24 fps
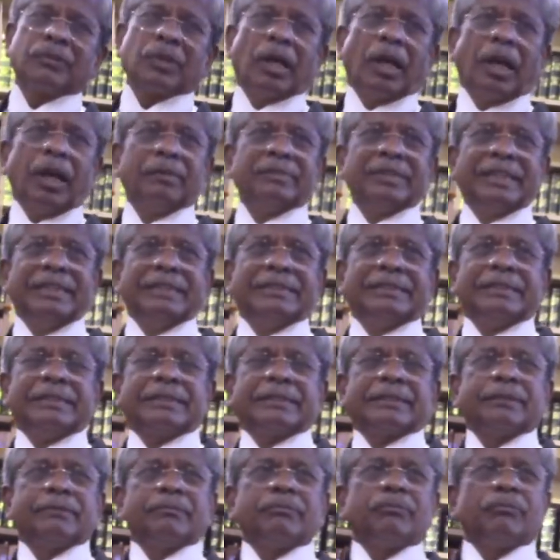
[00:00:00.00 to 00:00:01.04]
of the
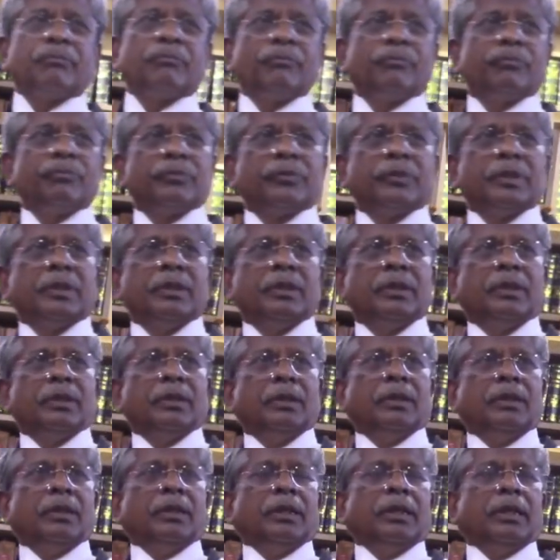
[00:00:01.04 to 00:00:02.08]
deceased.
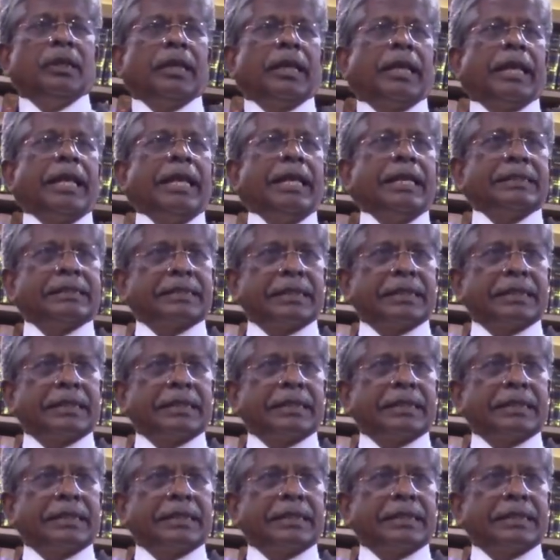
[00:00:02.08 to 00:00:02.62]
He is